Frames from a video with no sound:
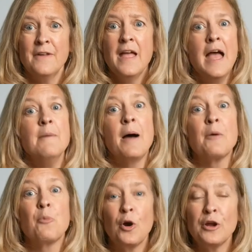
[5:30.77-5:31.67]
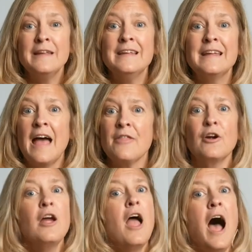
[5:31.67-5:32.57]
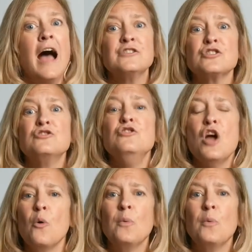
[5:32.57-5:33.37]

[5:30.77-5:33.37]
And by working together, I just know